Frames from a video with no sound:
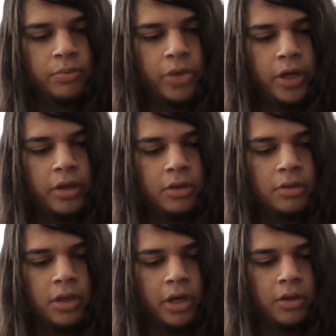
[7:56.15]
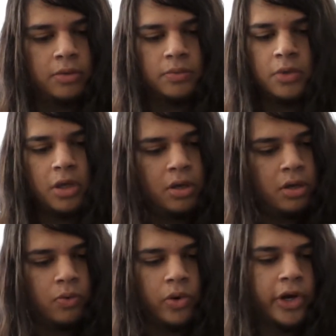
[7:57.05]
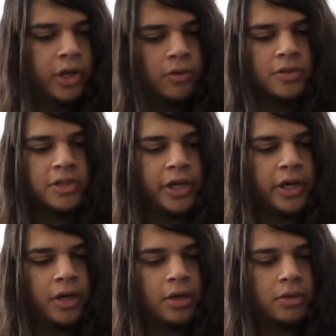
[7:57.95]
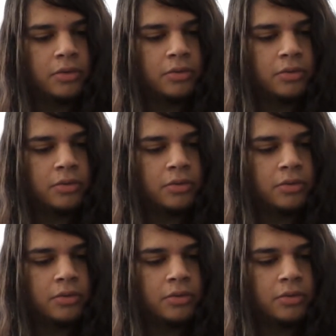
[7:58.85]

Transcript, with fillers: But you know, Where Eagles Dare,